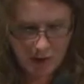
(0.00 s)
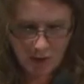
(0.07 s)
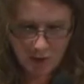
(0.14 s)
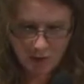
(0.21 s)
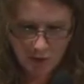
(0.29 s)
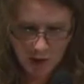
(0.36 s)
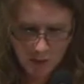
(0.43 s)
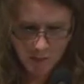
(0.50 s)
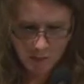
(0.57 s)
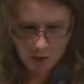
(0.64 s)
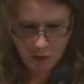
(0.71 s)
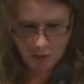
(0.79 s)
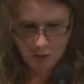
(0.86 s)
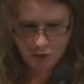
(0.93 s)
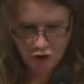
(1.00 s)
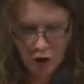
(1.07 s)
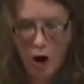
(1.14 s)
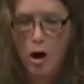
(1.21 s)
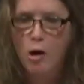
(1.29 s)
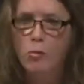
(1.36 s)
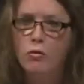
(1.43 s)
some modes
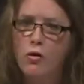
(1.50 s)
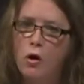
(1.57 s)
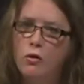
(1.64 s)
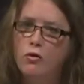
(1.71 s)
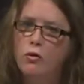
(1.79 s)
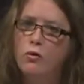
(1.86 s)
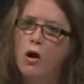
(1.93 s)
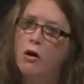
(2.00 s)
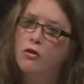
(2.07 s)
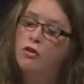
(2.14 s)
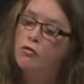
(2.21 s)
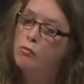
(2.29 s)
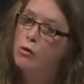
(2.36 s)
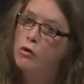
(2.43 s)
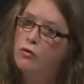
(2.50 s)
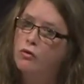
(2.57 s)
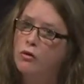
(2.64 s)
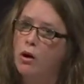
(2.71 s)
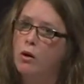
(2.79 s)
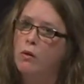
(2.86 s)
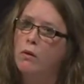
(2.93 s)
charms those whose hearts have moved
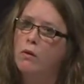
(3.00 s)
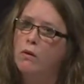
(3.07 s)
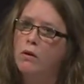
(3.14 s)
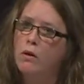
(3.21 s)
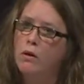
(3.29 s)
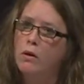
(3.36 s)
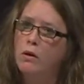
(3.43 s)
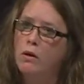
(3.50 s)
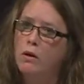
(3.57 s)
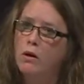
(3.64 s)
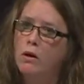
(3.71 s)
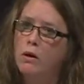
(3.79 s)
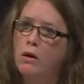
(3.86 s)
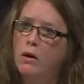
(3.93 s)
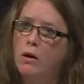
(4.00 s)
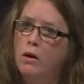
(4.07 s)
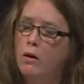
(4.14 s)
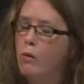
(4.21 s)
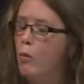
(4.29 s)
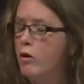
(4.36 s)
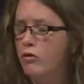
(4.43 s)
so.
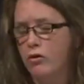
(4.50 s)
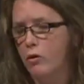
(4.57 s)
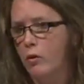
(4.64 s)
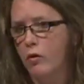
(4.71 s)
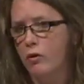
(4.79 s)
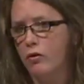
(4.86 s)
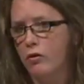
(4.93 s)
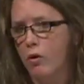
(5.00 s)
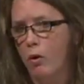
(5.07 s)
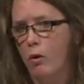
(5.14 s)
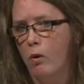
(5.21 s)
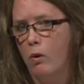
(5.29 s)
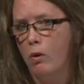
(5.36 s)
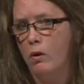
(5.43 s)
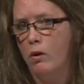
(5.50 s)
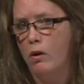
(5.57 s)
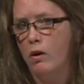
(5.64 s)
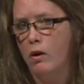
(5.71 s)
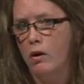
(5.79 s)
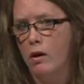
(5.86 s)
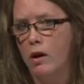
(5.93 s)
What to do with the soul,
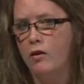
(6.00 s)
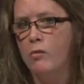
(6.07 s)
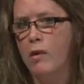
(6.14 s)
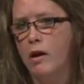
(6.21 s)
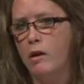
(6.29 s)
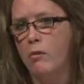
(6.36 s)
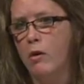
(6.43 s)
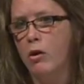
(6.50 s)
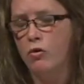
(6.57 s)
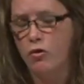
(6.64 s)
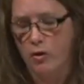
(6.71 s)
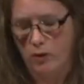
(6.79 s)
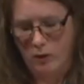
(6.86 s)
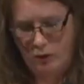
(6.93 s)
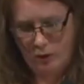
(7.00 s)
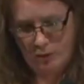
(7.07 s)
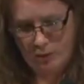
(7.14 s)
its many motions?